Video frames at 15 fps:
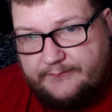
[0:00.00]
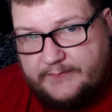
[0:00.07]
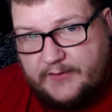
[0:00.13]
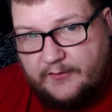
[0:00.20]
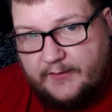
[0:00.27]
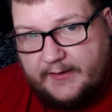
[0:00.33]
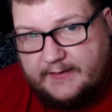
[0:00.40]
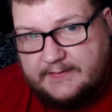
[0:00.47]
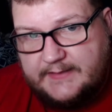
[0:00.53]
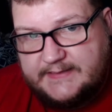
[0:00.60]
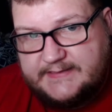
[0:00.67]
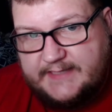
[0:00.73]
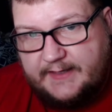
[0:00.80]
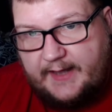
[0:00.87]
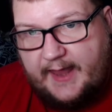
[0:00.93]
you know, they, they
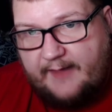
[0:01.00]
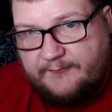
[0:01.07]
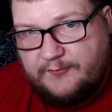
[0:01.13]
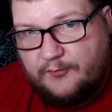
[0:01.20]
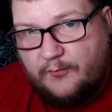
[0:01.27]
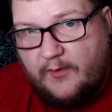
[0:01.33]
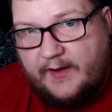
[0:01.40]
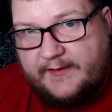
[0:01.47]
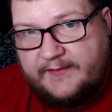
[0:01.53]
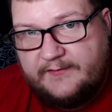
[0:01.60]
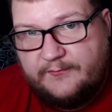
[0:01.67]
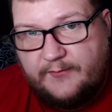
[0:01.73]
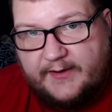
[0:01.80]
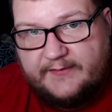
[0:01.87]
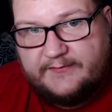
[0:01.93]
say they have to
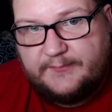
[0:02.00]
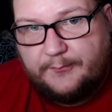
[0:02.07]
riot raise